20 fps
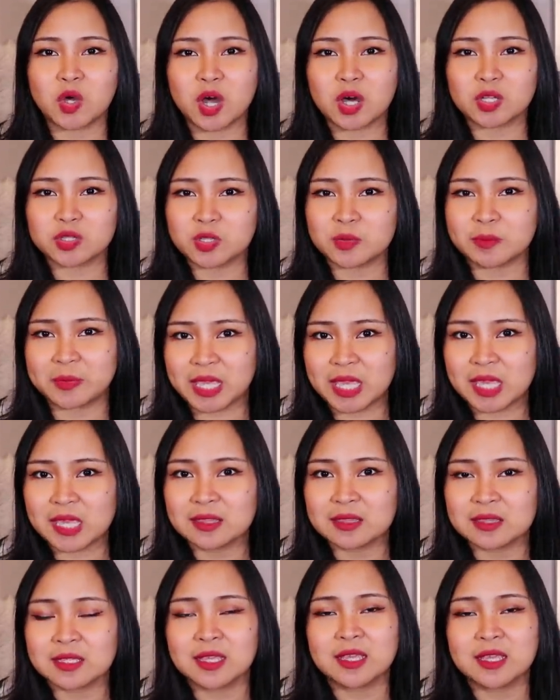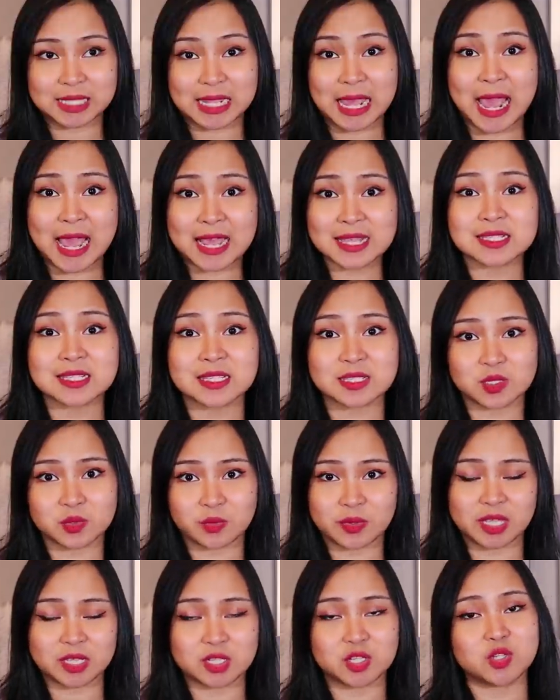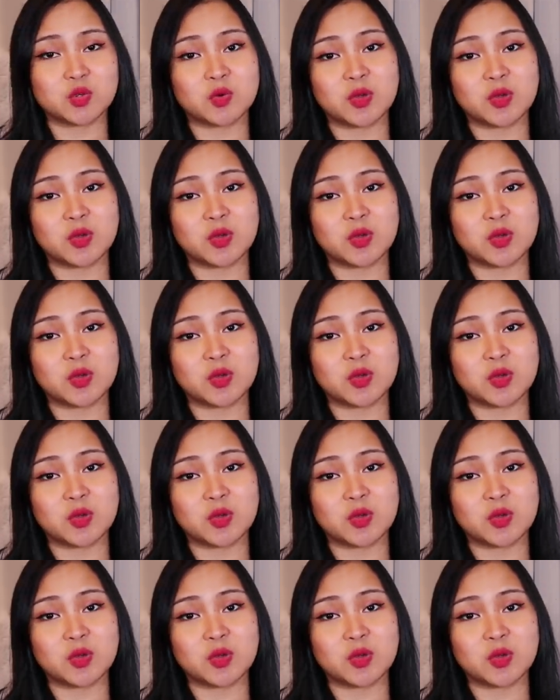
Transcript: to automate that has a switch,